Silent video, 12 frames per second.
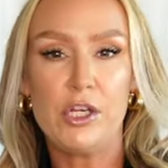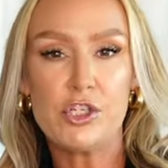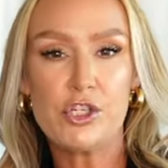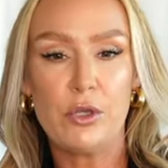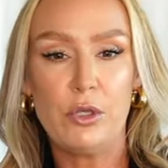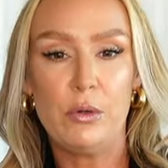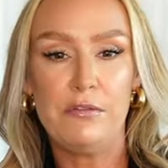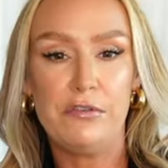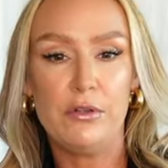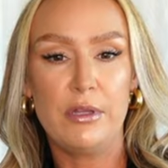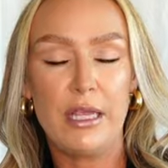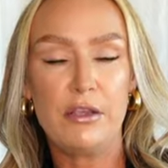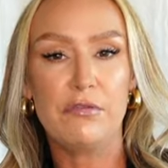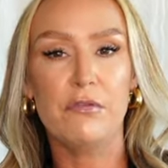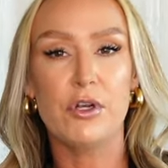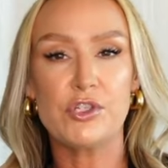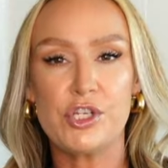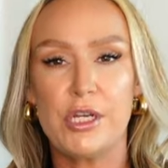gonna show you a full length
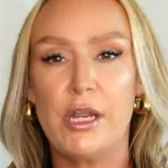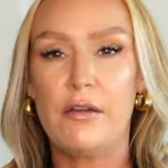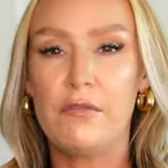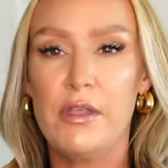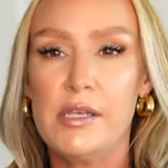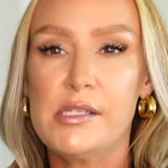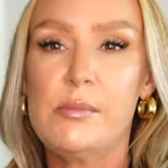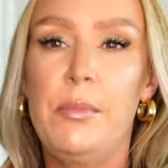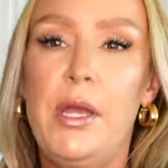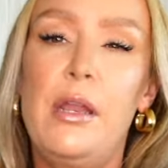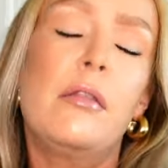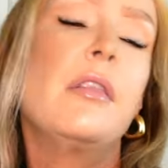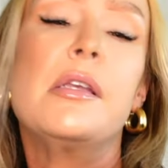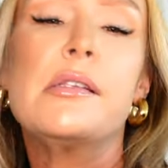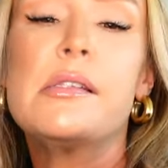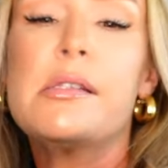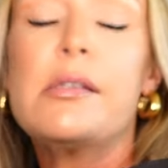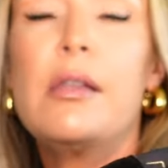version of this, but
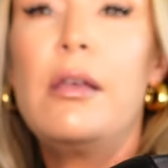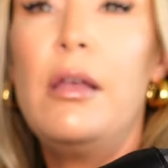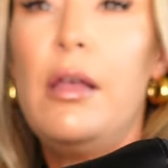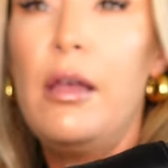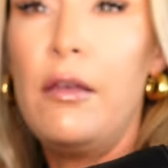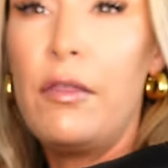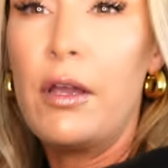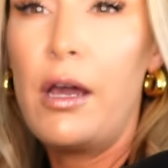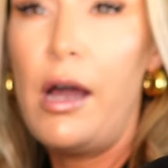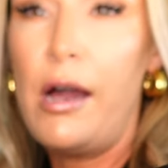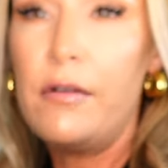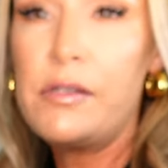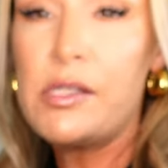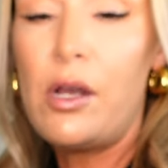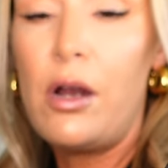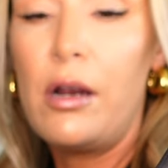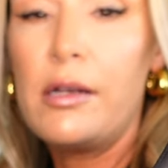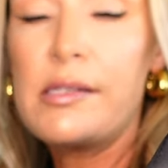this, the cuffs
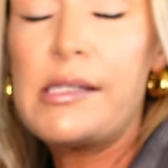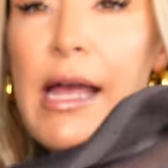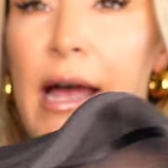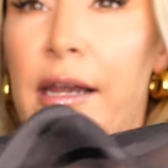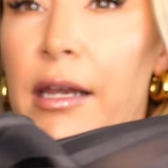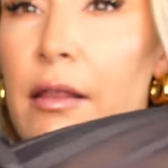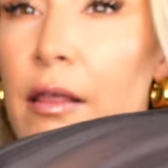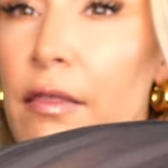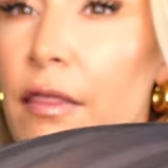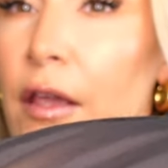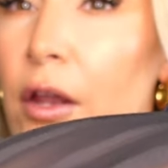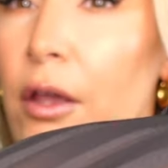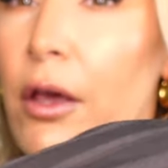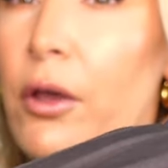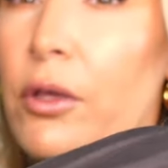are satin, and then there you go.